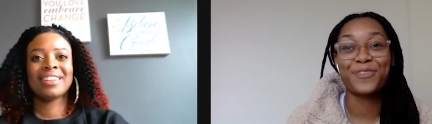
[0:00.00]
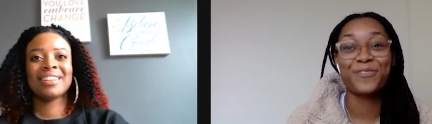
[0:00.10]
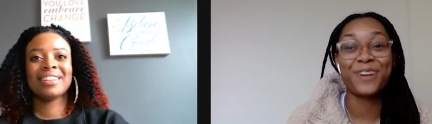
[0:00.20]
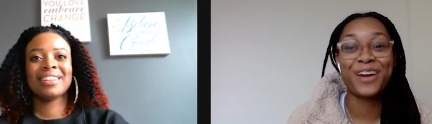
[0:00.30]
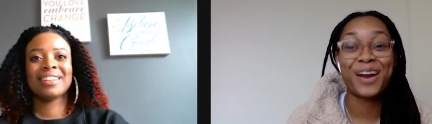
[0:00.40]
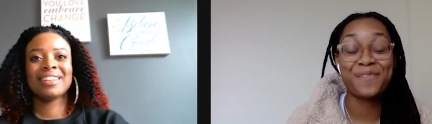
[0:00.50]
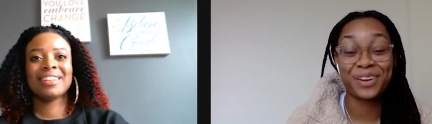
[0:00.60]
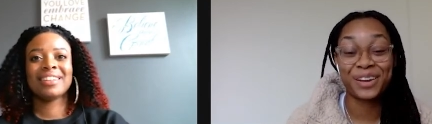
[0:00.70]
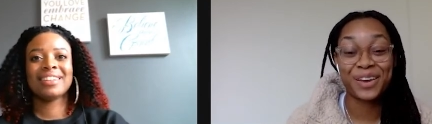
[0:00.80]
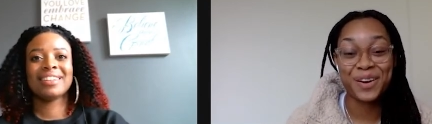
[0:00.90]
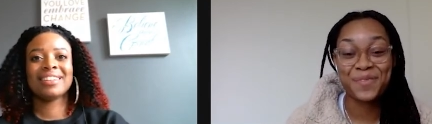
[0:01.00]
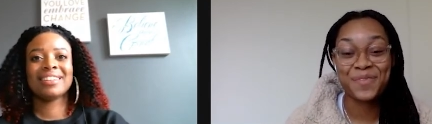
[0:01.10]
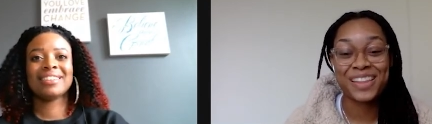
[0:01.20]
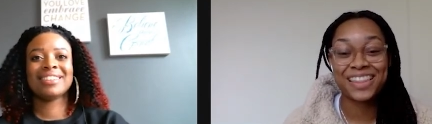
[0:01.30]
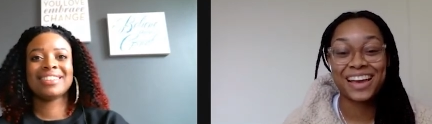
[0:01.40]
Speaker 1: For one, I'm really
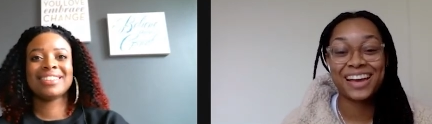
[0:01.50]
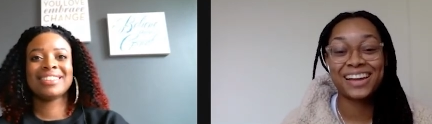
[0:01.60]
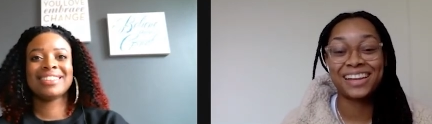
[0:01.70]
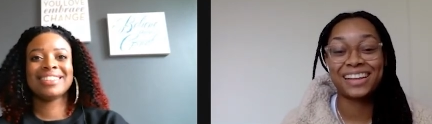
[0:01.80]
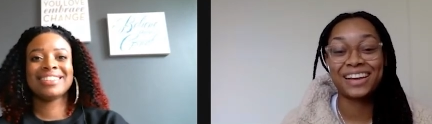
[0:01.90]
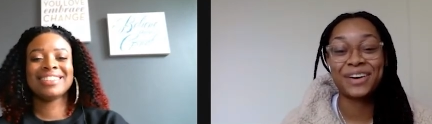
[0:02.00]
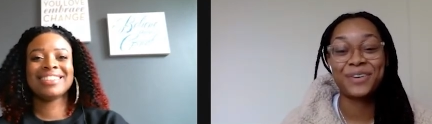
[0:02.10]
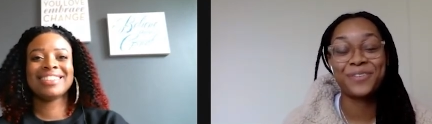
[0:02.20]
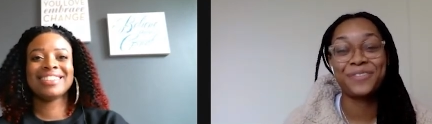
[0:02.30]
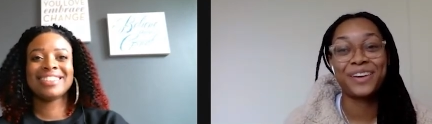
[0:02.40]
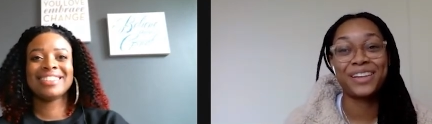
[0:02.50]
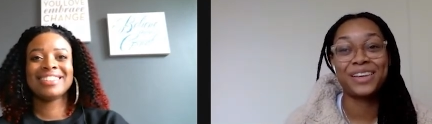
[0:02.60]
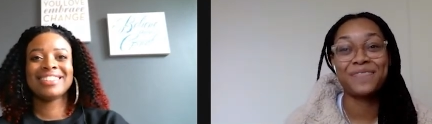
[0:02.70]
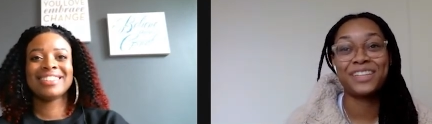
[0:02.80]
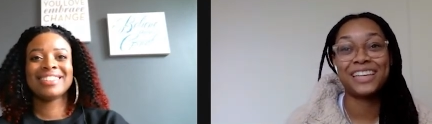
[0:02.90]
hoping that COVID
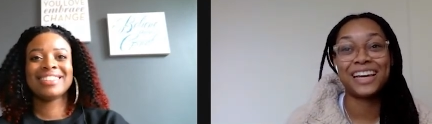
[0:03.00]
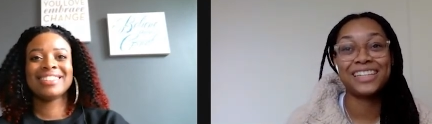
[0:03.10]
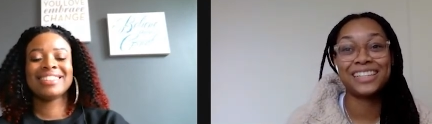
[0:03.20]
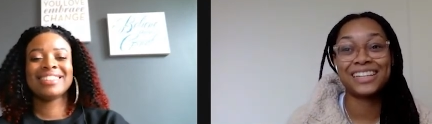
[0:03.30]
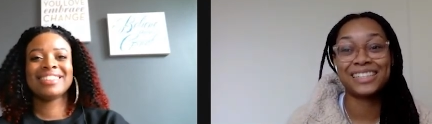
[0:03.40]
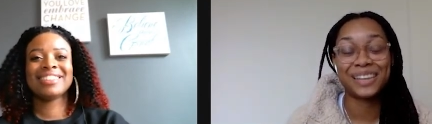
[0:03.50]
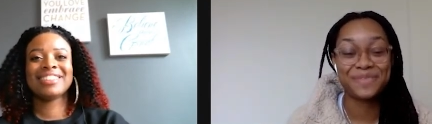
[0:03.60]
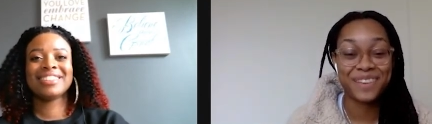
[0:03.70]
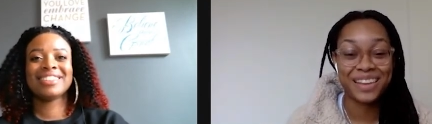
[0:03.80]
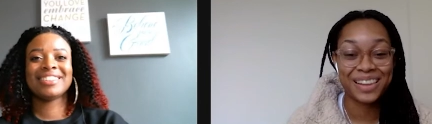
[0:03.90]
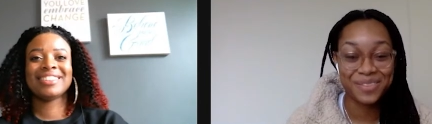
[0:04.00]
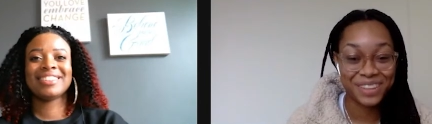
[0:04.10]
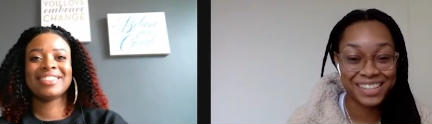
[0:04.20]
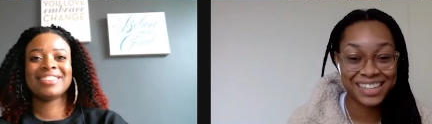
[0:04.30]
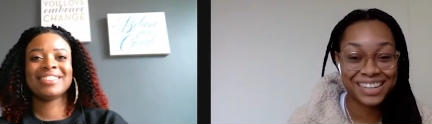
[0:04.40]
limitations can be
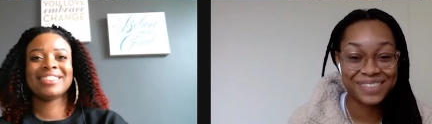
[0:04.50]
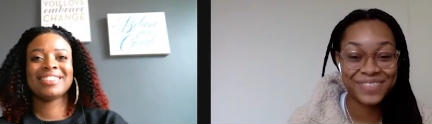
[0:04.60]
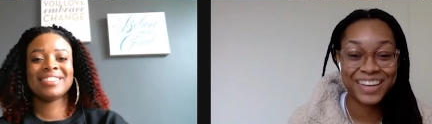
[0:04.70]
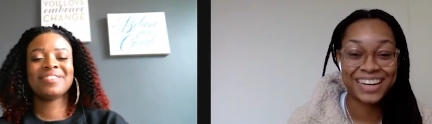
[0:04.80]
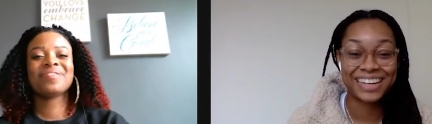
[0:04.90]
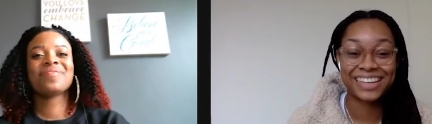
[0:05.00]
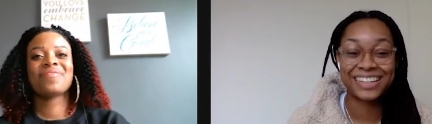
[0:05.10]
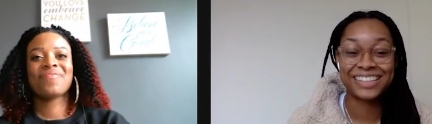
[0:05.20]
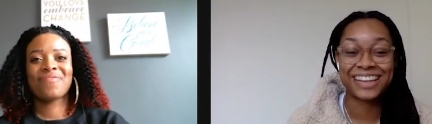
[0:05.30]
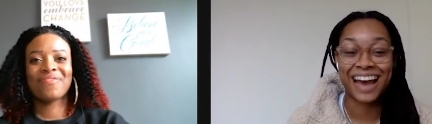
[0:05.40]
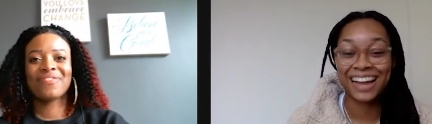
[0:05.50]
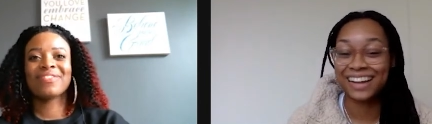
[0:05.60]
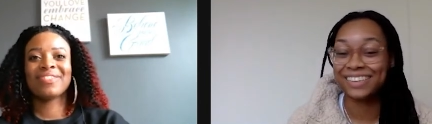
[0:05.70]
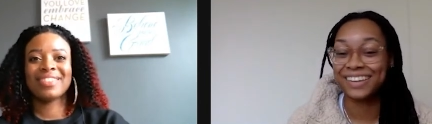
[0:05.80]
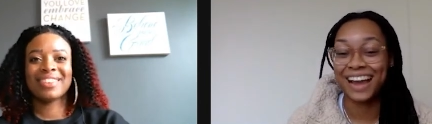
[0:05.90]
limited because I,
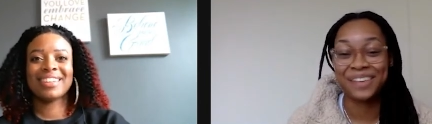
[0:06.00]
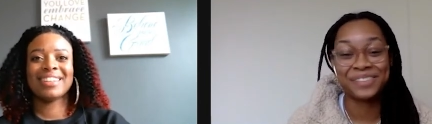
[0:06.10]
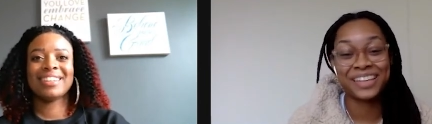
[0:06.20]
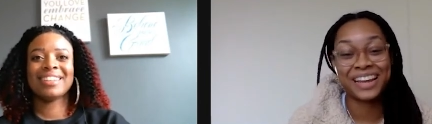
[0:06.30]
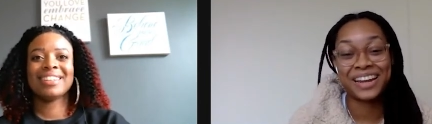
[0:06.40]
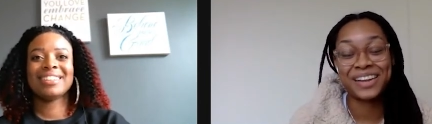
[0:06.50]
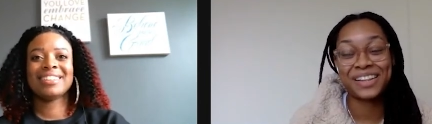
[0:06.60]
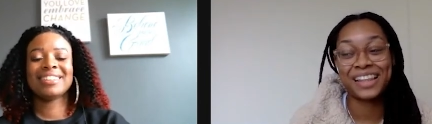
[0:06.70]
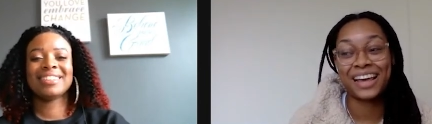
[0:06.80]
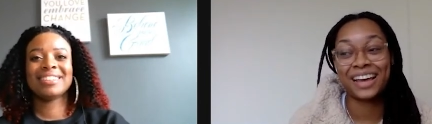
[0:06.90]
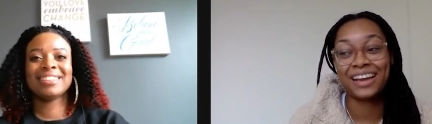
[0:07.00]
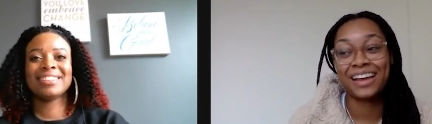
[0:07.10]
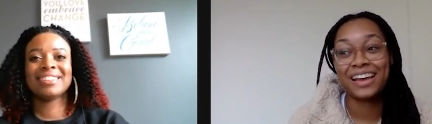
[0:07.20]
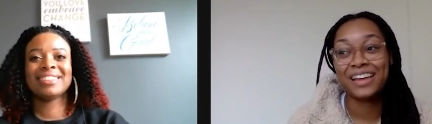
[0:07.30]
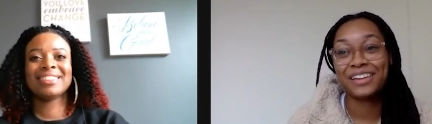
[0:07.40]
I've said it that
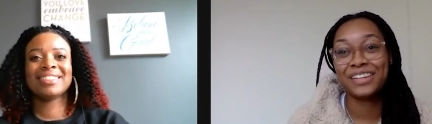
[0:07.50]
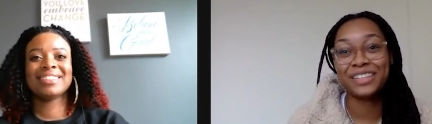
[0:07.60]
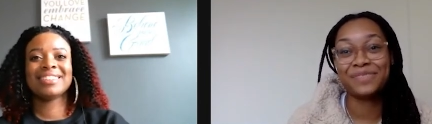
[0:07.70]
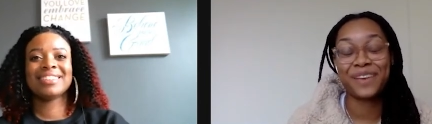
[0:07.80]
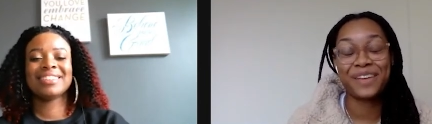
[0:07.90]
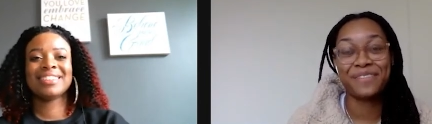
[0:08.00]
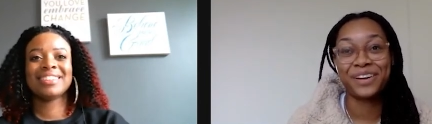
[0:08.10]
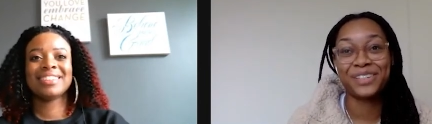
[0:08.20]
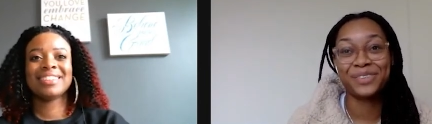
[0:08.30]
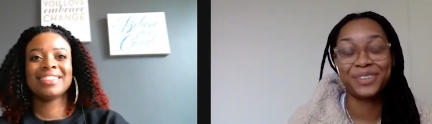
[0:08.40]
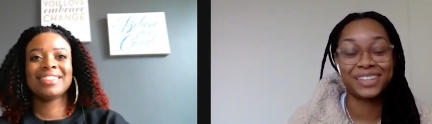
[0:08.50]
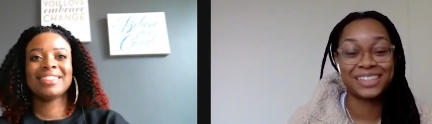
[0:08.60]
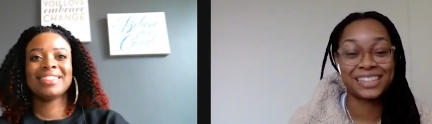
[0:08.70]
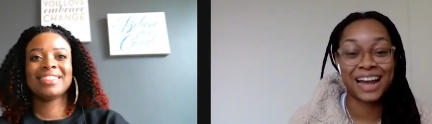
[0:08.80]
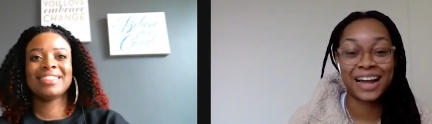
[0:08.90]
just being
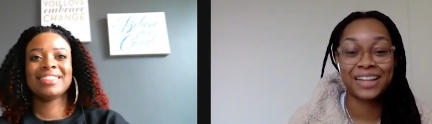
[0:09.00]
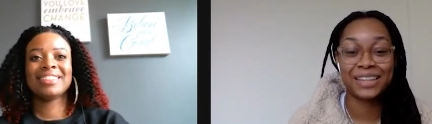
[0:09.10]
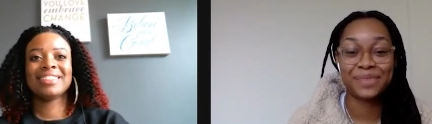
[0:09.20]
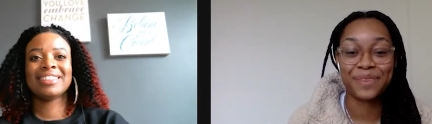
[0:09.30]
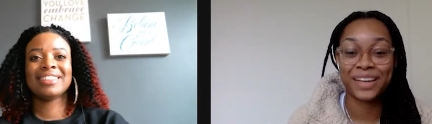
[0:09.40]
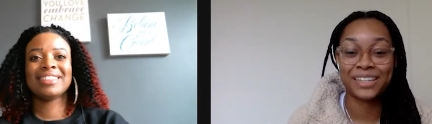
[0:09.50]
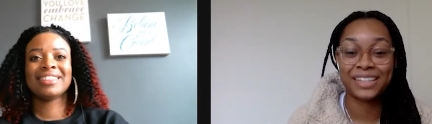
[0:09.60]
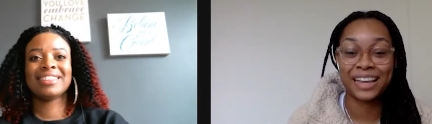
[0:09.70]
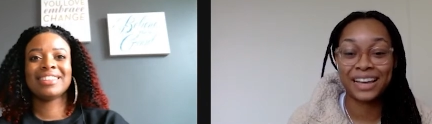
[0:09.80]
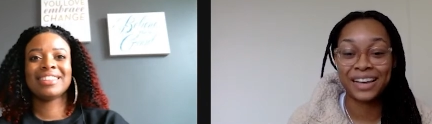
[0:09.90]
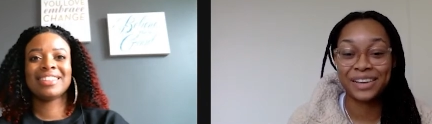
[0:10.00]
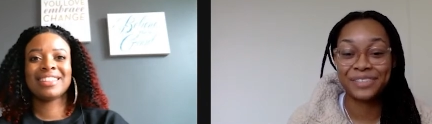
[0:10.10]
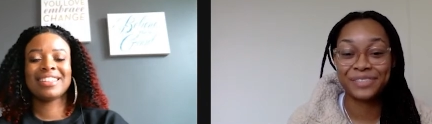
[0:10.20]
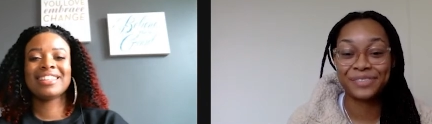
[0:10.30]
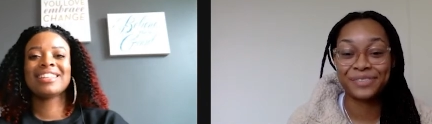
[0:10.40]
virtual is not the best
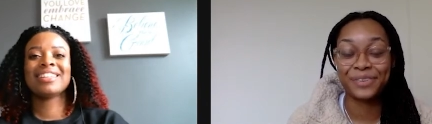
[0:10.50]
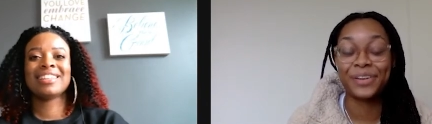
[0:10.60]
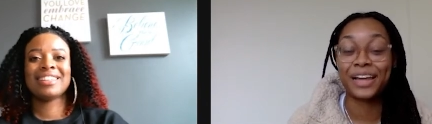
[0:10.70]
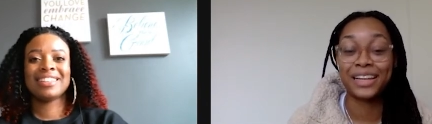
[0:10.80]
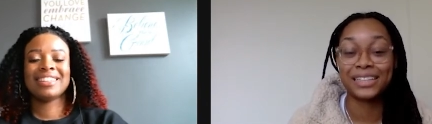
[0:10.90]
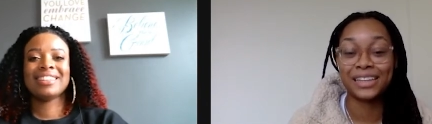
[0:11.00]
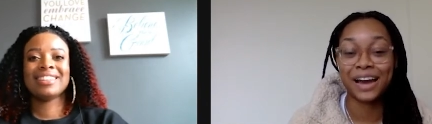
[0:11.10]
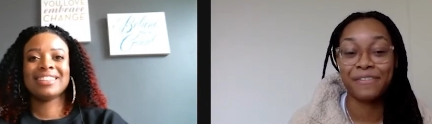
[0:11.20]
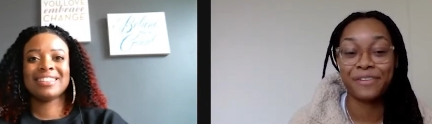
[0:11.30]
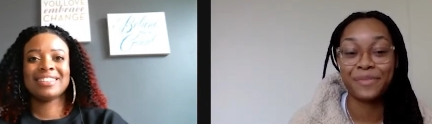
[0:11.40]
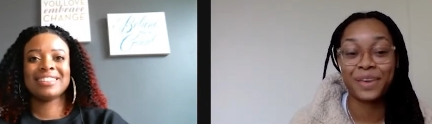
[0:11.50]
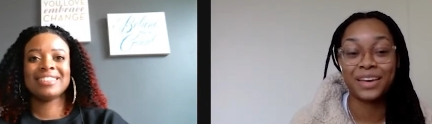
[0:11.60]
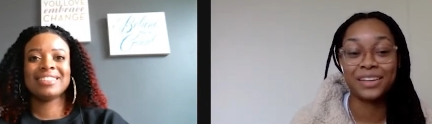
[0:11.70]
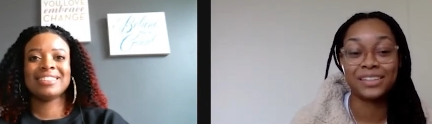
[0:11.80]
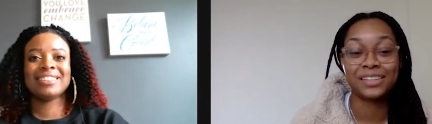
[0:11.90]
thing well, at least not for
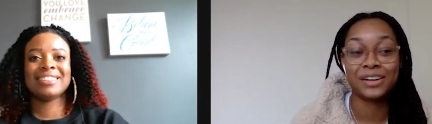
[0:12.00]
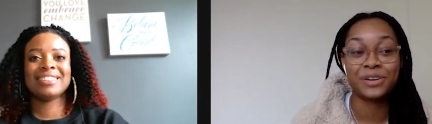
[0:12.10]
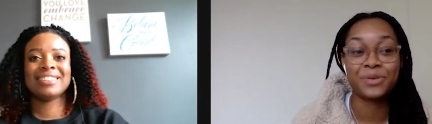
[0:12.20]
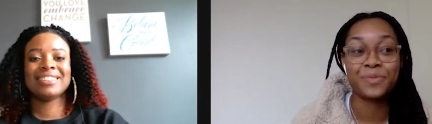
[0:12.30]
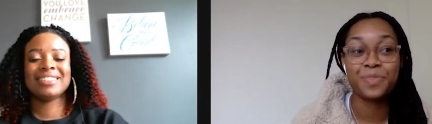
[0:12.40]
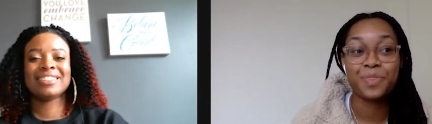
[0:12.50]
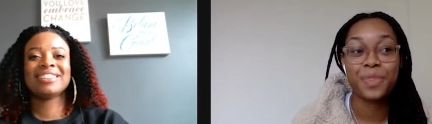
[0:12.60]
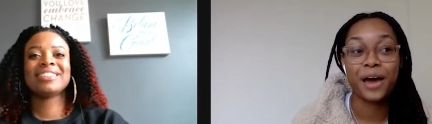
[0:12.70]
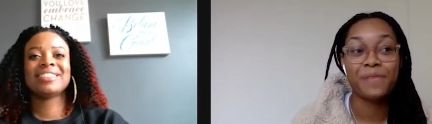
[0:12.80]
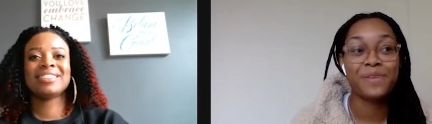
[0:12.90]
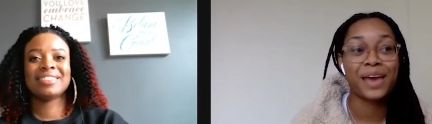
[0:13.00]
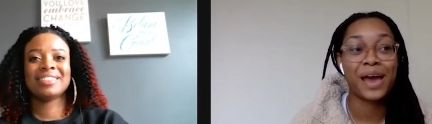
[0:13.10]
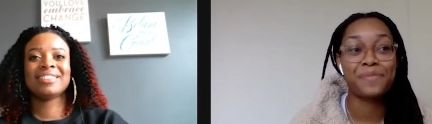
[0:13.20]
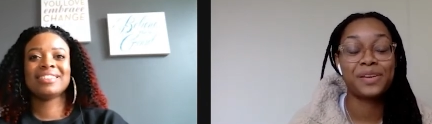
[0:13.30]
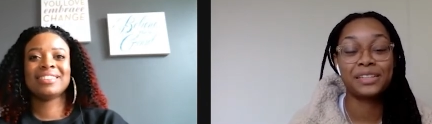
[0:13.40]
me. So I'll
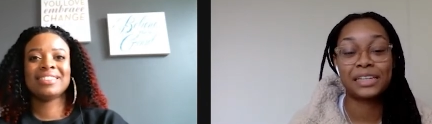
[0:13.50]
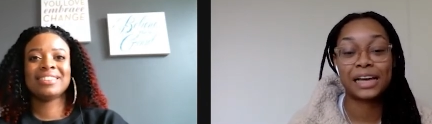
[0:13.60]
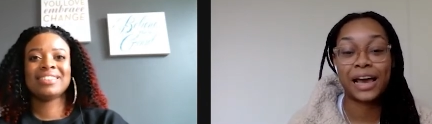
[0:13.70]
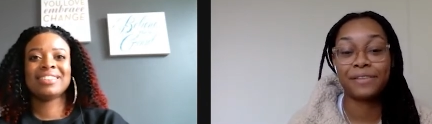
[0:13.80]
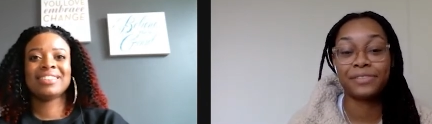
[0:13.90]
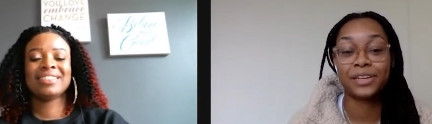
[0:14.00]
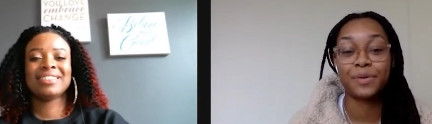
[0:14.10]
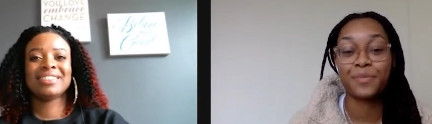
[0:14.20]
be happy to have